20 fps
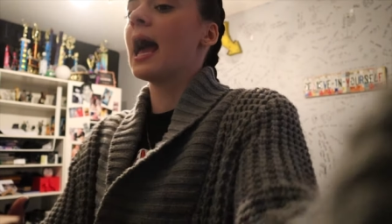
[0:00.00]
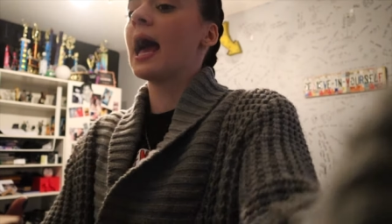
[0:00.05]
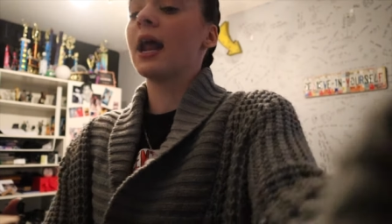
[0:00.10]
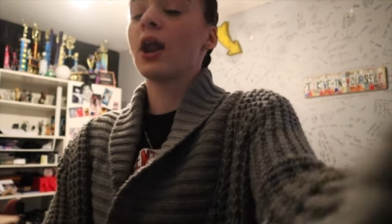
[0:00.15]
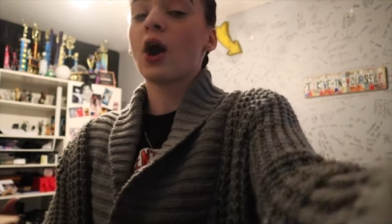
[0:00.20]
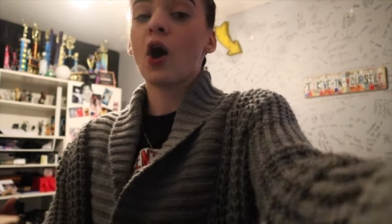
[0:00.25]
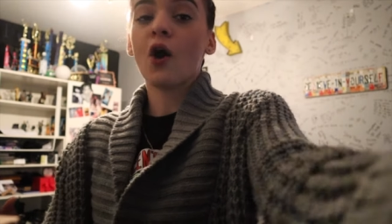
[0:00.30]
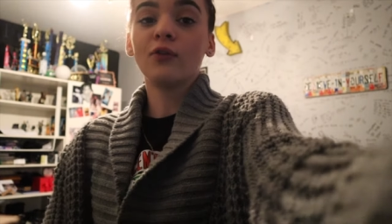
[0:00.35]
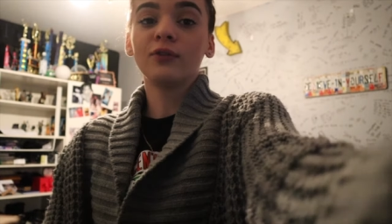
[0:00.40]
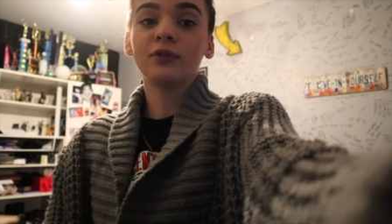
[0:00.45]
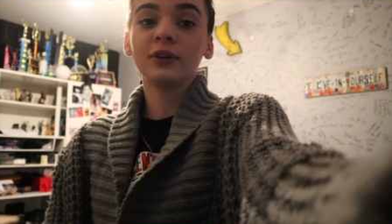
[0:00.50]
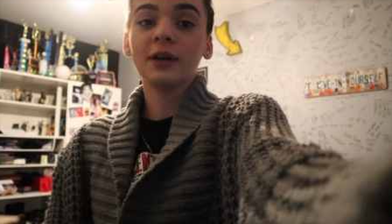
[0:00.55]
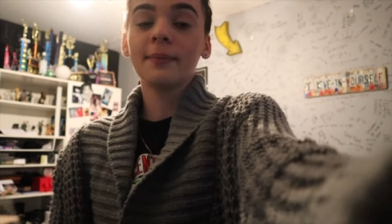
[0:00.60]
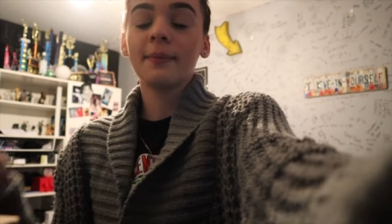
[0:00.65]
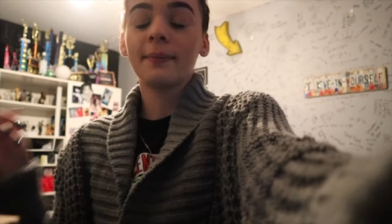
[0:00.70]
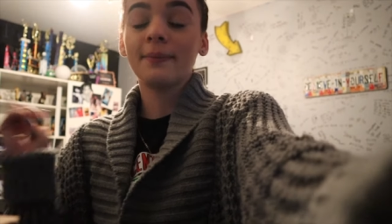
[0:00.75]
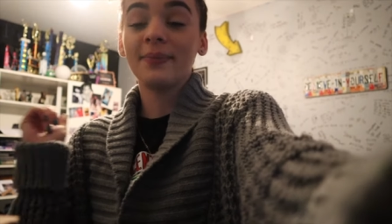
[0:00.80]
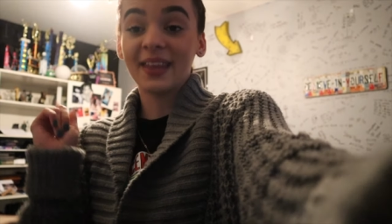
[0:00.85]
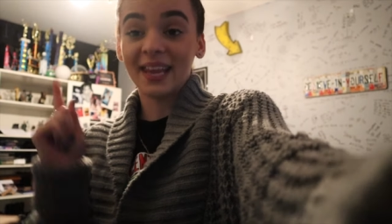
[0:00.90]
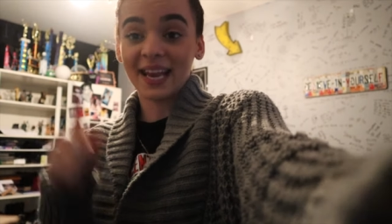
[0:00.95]
and hopefully
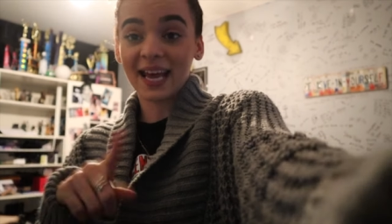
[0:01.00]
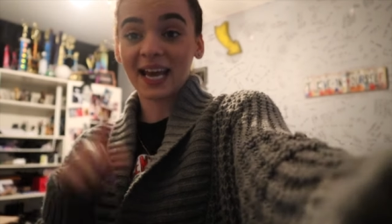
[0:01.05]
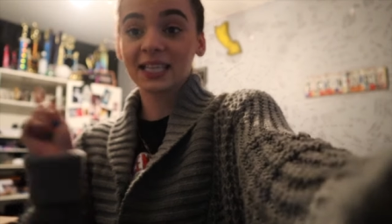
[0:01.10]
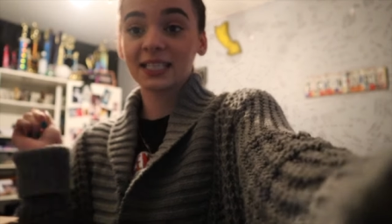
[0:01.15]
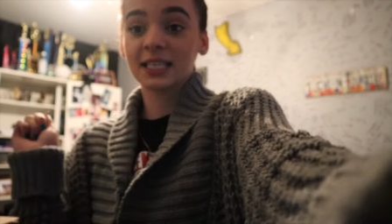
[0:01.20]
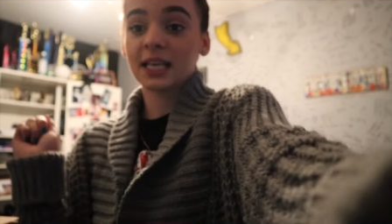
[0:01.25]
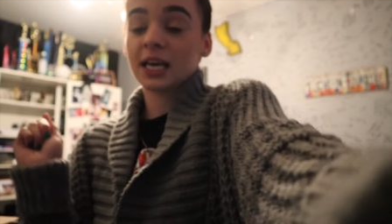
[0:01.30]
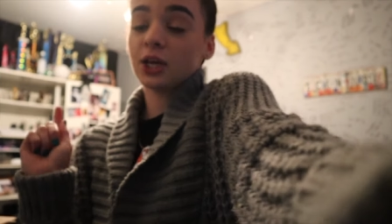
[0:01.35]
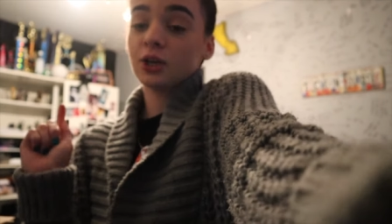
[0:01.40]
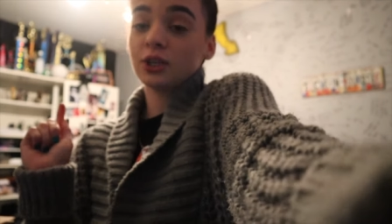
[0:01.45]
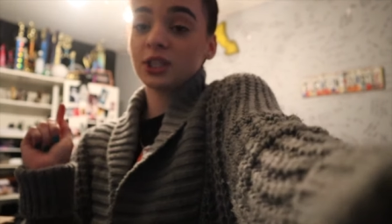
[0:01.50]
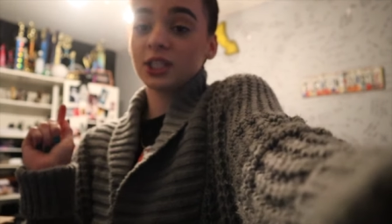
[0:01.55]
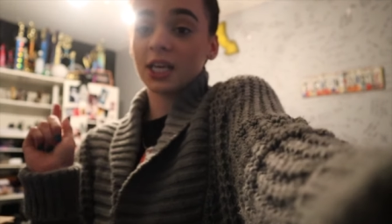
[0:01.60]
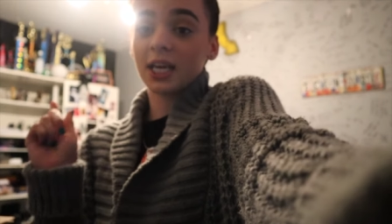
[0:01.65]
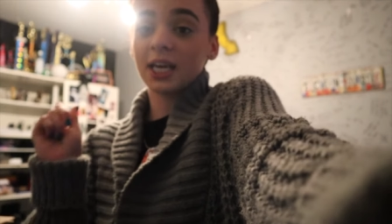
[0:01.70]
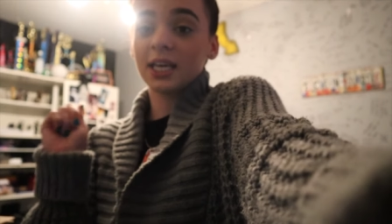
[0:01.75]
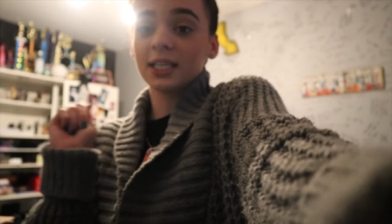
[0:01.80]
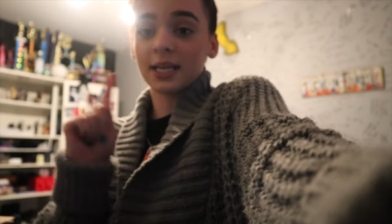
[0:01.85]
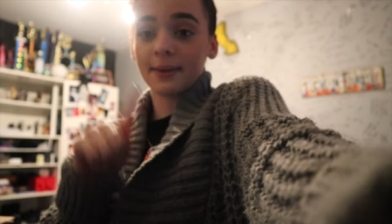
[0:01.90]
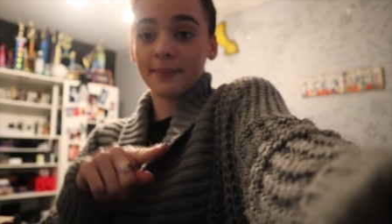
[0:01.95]
the next thing you
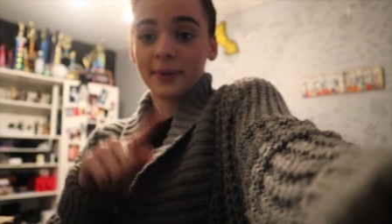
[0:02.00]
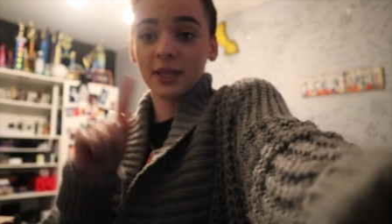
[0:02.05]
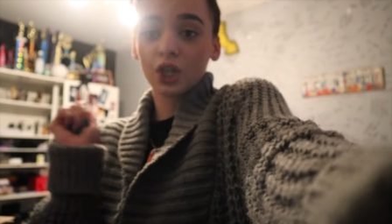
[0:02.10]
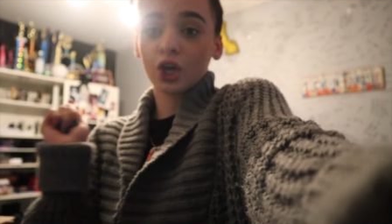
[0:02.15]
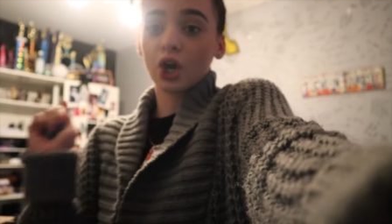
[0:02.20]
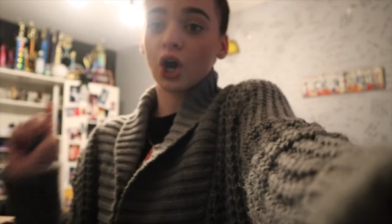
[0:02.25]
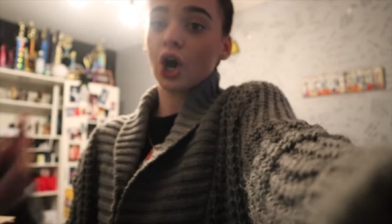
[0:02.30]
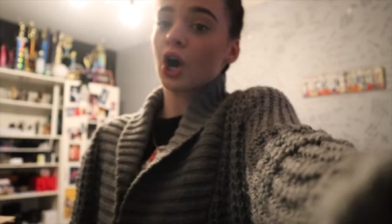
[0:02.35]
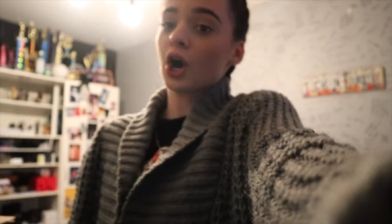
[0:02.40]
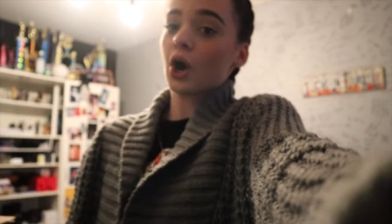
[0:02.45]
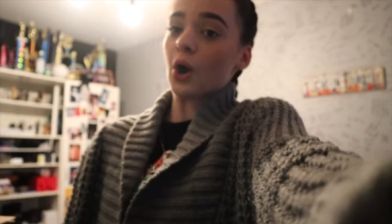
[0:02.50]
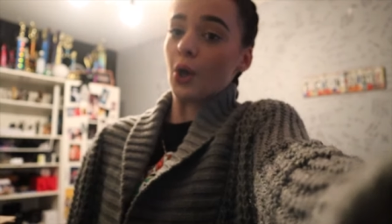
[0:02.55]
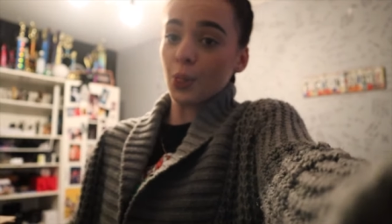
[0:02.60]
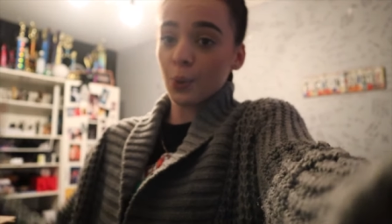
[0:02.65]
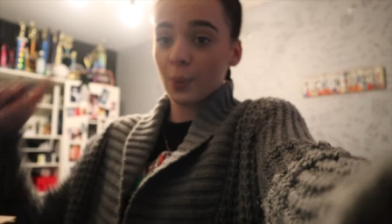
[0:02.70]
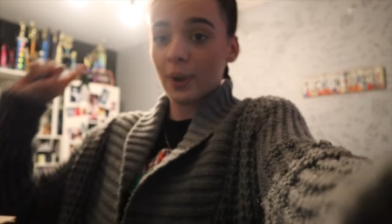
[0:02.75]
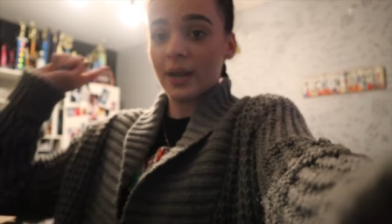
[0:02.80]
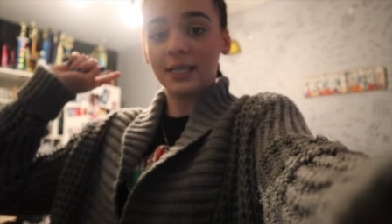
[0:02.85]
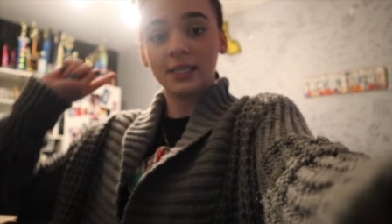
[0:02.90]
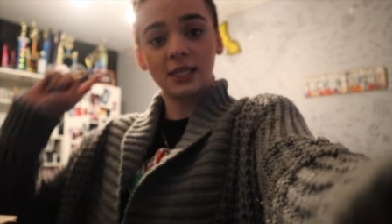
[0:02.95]
see is I'm in the car on
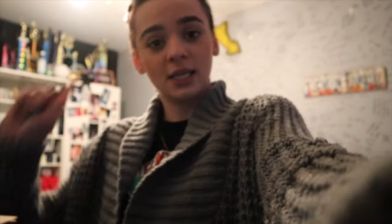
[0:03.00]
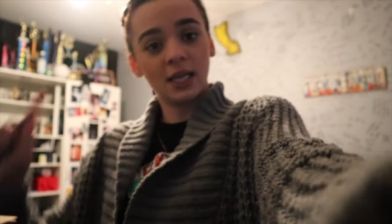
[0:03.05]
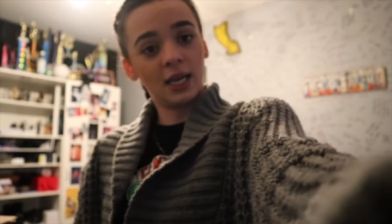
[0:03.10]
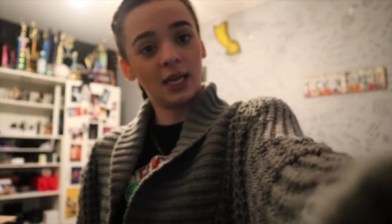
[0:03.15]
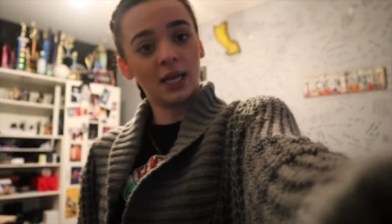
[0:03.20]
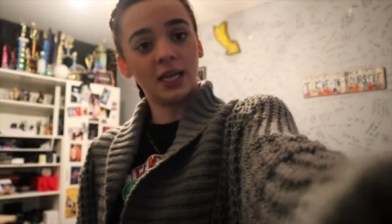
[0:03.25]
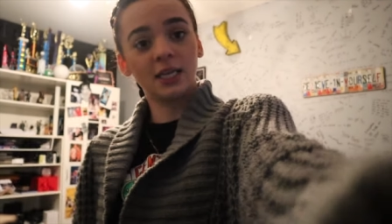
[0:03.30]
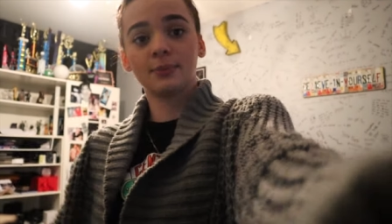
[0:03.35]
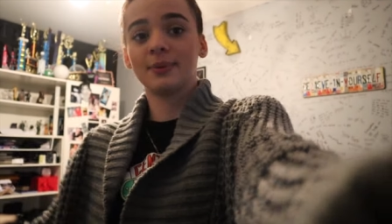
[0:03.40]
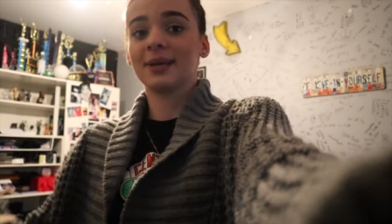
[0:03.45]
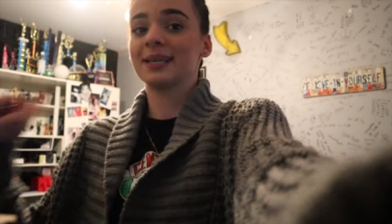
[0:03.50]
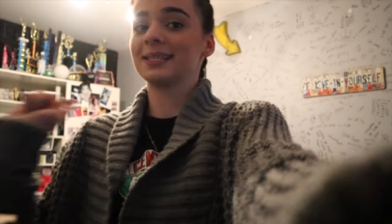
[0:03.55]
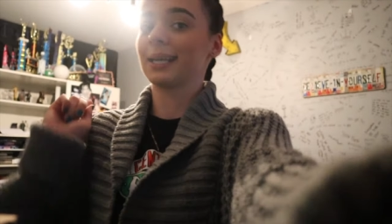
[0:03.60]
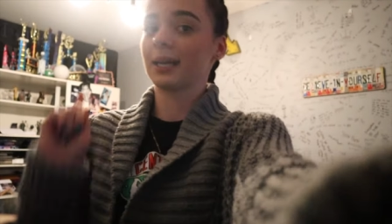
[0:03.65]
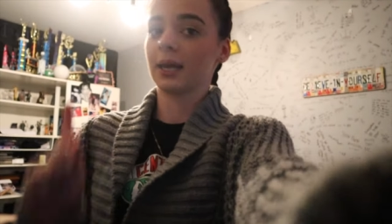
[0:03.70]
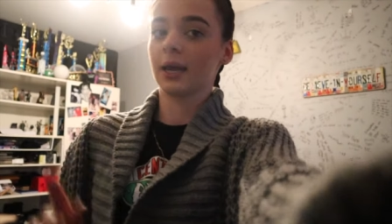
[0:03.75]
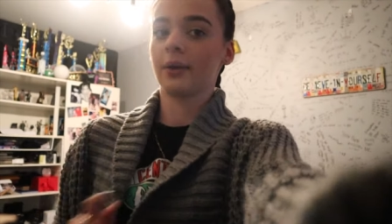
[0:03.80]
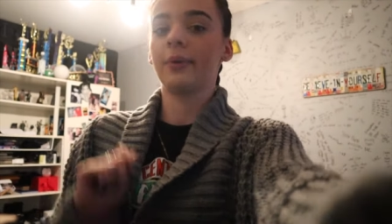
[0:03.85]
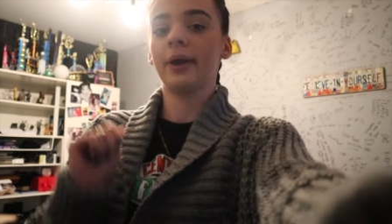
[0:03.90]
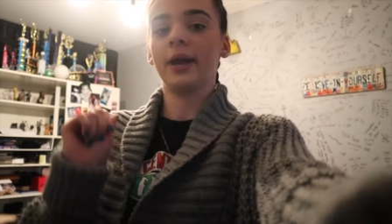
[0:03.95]
the way to see the news because
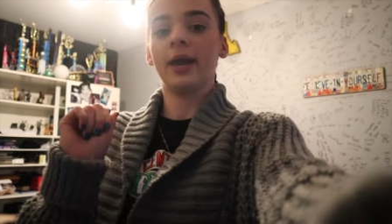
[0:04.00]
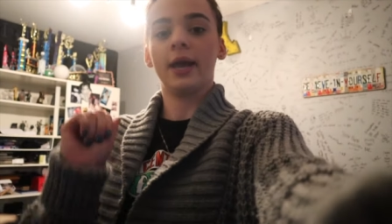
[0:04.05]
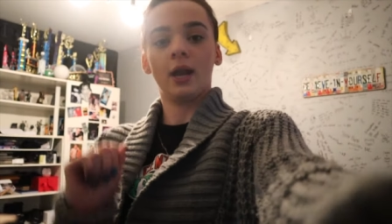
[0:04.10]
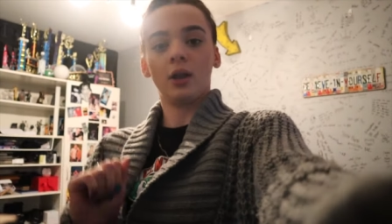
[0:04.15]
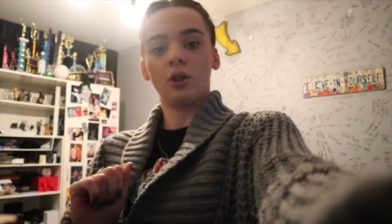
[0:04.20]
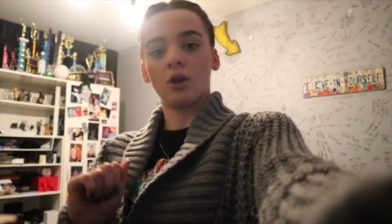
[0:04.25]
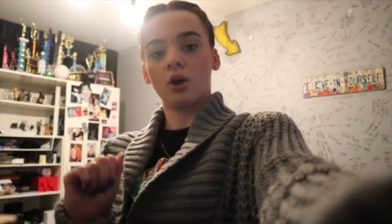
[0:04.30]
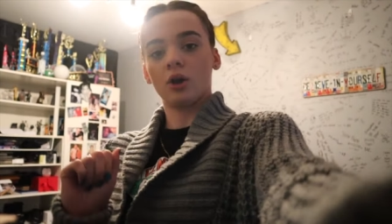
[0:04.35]
I can't wait any